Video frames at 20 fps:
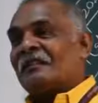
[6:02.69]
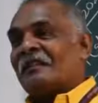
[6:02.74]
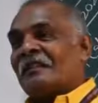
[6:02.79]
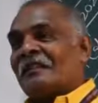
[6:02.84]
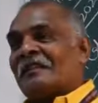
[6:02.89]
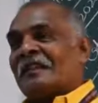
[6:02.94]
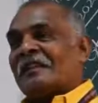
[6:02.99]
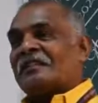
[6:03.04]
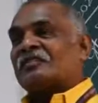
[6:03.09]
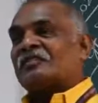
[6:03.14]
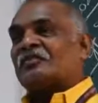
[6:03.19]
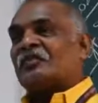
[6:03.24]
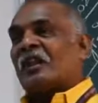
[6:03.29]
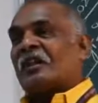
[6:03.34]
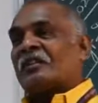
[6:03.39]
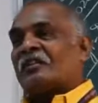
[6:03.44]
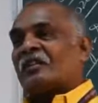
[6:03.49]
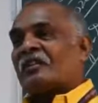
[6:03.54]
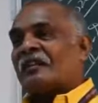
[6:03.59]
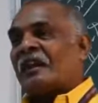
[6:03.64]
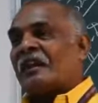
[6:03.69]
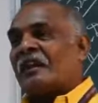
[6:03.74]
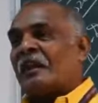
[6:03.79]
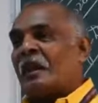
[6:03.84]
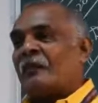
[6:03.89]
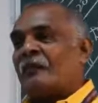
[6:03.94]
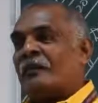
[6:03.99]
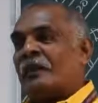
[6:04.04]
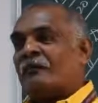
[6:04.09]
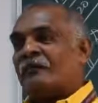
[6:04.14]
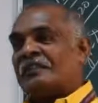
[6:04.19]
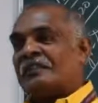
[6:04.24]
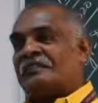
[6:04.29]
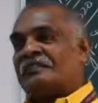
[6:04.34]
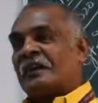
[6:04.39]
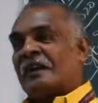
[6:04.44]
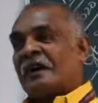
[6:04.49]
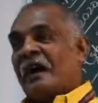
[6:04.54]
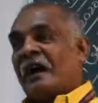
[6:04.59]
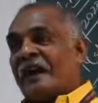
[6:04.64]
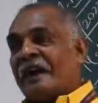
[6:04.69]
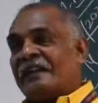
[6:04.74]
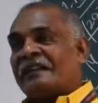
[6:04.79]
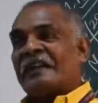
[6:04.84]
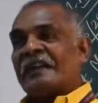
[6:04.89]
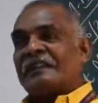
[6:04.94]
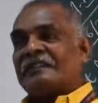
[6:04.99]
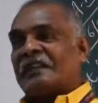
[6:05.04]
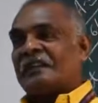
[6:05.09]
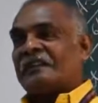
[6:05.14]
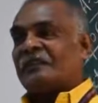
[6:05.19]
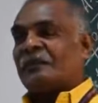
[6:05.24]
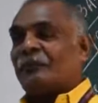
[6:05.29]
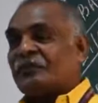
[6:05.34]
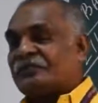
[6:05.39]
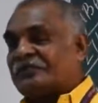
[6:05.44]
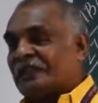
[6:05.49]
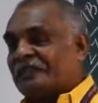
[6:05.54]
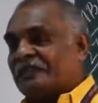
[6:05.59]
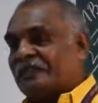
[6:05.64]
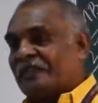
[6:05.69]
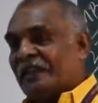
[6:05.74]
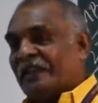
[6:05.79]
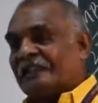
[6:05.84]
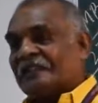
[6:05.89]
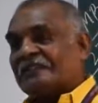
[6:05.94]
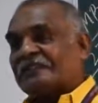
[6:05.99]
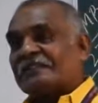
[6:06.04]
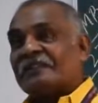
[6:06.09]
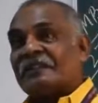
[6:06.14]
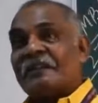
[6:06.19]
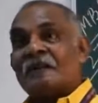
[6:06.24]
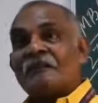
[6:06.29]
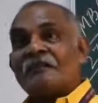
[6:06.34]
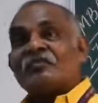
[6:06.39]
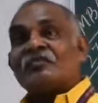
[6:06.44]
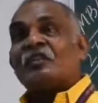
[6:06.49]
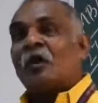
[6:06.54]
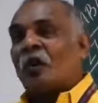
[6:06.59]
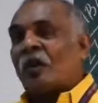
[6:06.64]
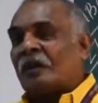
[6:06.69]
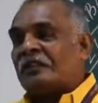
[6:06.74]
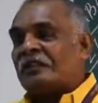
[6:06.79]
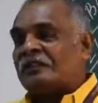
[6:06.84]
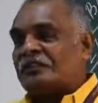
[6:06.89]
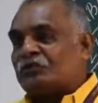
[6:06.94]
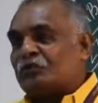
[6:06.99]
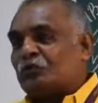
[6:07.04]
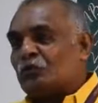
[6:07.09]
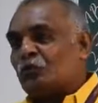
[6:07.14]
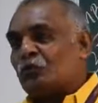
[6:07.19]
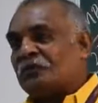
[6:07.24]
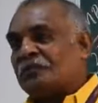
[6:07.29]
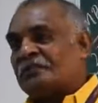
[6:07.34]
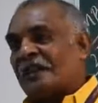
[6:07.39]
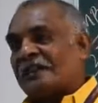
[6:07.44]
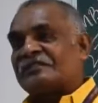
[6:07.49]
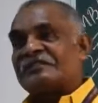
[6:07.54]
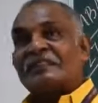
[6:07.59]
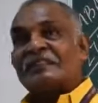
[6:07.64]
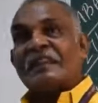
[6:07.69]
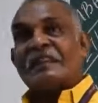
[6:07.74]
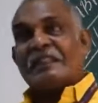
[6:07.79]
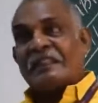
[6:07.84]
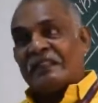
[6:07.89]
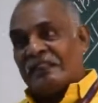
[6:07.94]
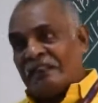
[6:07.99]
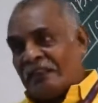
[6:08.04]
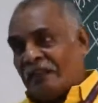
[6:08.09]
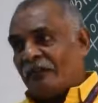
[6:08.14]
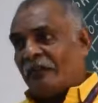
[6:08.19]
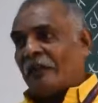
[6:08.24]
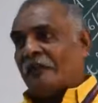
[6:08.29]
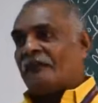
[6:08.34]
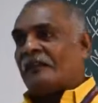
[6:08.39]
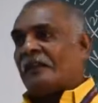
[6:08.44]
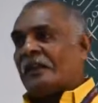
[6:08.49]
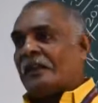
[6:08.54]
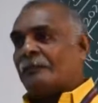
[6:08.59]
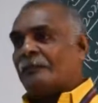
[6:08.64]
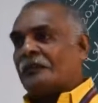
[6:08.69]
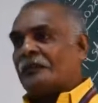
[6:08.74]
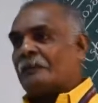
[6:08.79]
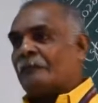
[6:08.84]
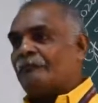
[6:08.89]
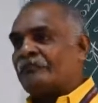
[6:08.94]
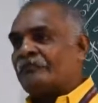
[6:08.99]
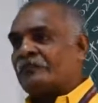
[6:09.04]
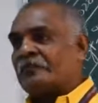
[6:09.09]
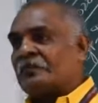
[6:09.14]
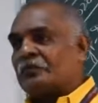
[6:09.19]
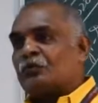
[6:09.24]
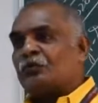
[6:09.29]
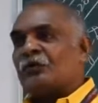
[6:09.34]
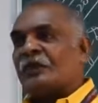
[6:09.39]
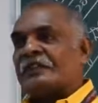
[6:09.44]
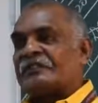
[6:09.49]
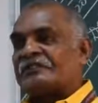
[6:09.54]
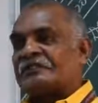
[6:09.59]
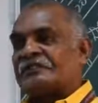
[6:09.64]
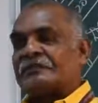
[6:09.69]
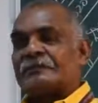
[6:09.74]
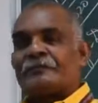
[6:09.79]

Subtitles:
let's not run away with the idea that the project is the only tool that's available to us.